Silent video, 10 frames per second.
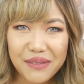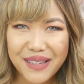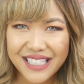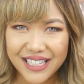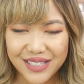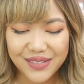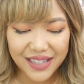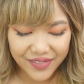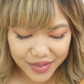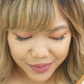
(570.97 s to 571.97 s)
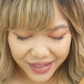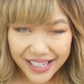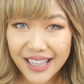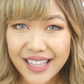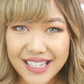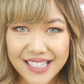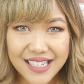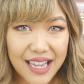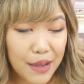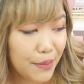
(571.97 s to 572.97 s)
because I do love to bring this
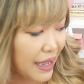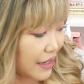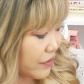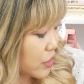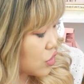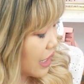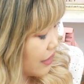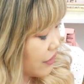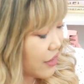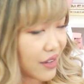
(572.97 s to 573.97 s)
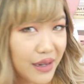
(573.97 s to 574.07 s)
bag for travel,